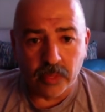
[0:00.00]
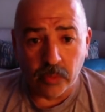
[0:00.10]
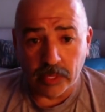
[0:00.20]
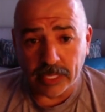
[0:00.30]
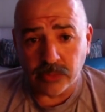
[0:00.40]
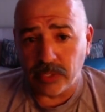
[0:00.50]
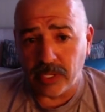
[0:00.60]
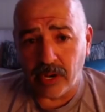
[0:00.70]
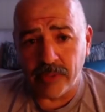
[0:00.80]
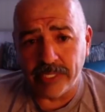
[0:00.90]
Well, that's what I
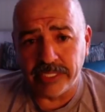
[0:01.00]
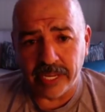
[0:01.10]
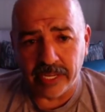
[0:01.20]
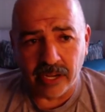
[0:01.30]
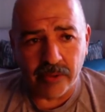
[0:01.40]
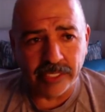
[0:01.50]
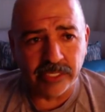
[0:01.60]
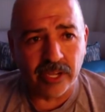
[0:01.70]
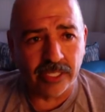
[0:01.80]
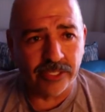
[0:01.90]
always say. I always
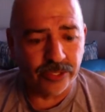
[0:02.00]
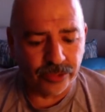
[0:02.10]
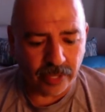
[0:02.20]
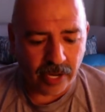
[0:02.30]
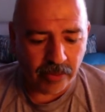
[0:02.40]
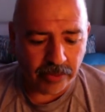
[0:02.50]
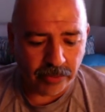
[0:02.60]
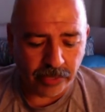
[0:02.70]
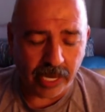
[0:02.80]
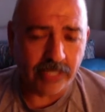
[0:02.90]
talk to,
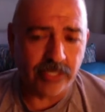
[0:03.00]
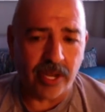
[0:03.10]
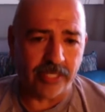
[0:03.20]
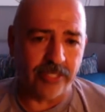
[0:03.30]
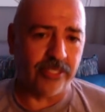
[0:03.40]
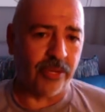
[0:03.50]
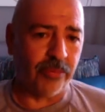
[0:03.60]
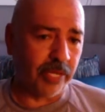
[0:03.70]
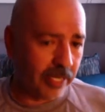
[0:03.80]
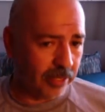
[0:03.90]
when I talk to
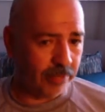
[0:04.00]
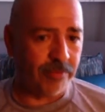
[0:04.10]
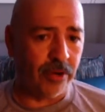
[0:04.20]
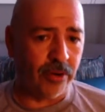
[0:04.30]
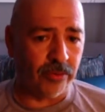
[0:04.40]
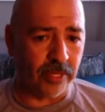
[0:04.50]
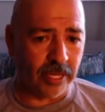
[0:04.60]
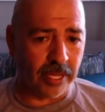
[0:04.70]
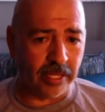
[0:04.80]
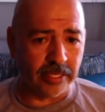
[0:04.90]
somebody on the phone
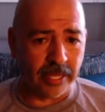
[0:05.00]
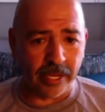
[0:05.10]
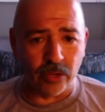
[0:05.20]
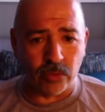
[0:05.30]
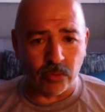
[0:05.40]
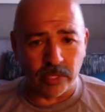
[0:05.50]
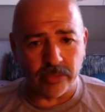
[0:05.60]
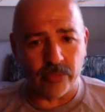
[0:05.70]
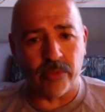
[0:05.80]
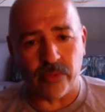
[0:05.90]
and they go, well,
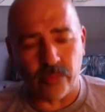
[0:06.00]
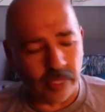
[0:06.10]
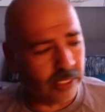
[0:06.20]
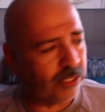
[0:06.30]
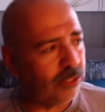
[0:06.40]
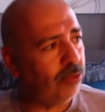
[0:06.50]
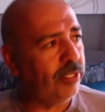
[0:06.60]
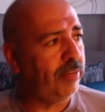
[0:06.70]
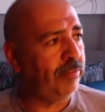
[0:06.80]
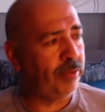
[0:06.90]
what is so
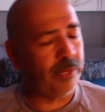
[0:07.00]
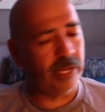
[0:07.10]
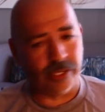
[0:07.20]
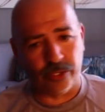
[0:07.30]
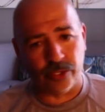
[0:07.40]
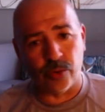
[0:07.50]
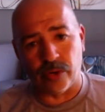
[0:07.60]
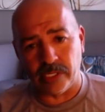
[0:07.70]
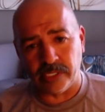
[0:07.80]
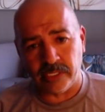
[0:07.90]
different about your
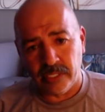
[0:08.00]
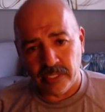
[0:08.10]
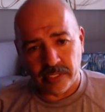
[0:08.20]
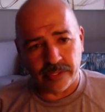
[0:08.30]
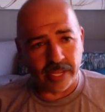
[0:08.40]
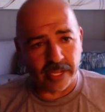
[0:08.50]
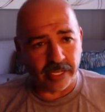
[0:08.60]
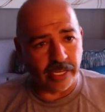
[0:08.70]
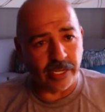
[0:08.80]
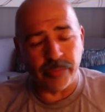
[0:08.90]
course than
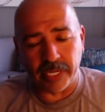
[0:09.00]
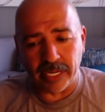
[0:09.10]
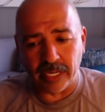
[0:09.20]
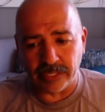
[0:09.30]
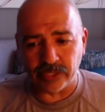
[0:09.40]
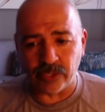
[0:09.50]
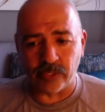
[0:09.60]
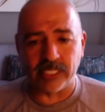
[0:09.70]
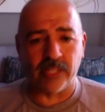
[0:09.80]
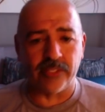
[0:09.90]
anybody else's
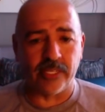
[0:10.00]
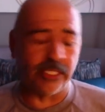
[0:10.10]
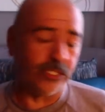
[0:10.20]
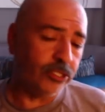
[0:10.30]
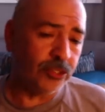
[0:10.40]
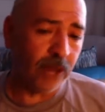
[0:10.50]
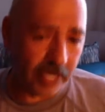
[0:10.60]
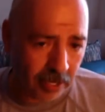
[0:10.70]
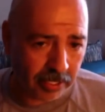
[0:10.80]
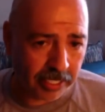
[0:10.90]
course out there? So you try
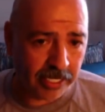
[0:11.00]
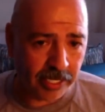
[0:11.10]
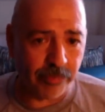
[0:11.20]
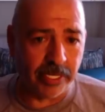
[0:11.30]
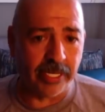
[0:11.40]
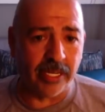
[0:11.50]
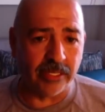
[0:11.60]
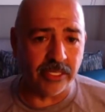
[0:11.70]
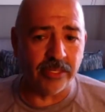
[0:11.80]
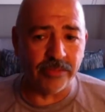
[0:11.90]
calling anybody
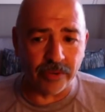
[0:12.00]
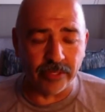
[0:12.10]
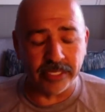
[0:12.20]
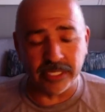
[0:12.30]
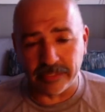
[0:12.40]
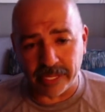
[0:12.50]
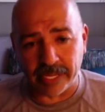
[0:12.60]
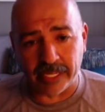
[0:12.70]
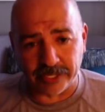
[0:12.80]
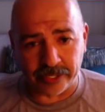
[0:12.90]
else on the phone and see if they
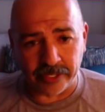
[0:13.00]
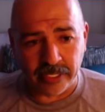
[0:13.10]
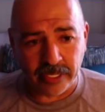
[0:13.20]
answer.